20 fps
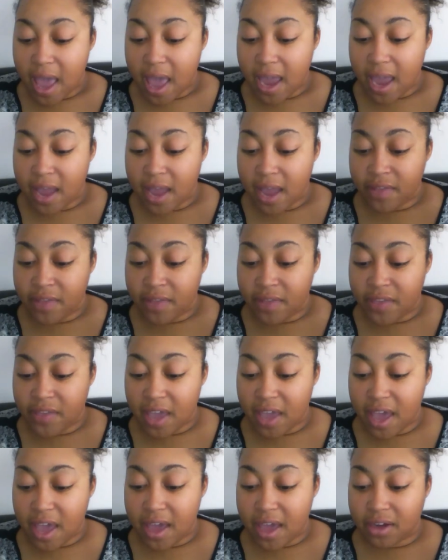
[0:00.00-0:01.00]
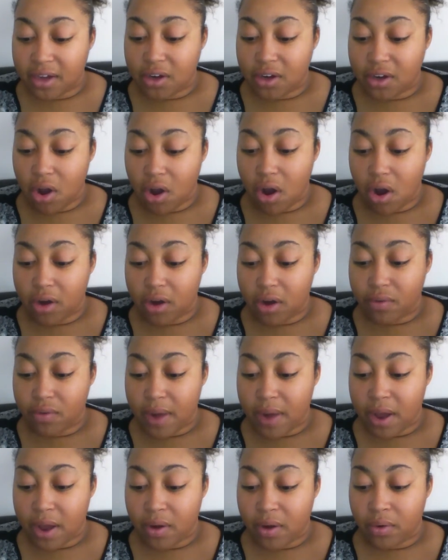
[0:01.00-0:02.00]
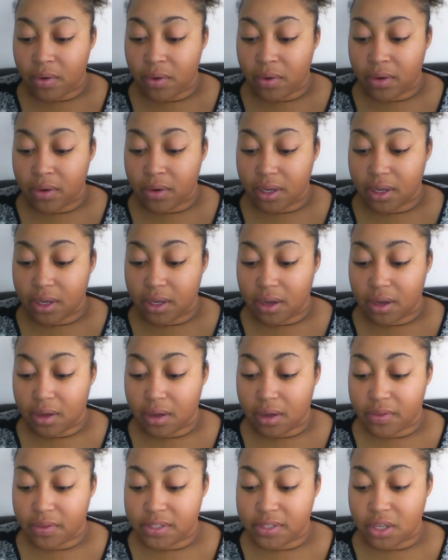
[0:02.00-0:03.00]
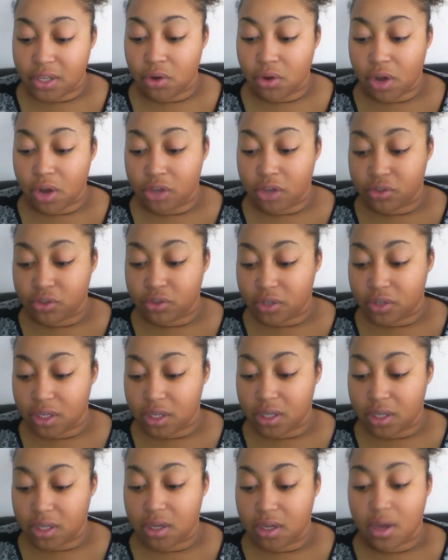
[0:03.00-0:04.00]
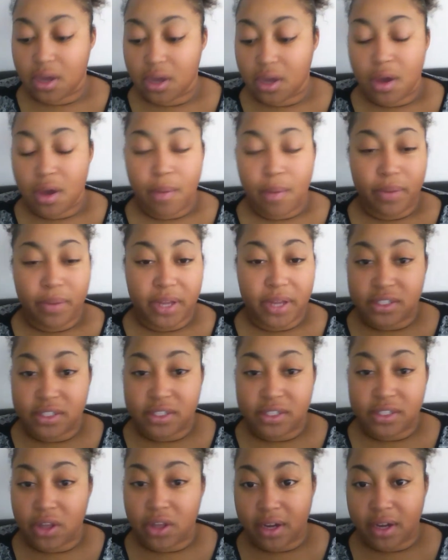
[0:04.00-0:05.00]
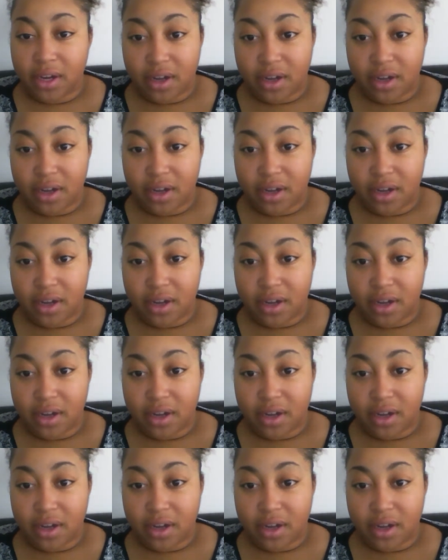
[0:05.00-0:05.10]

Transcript: and they had gone around uh, this hill country place long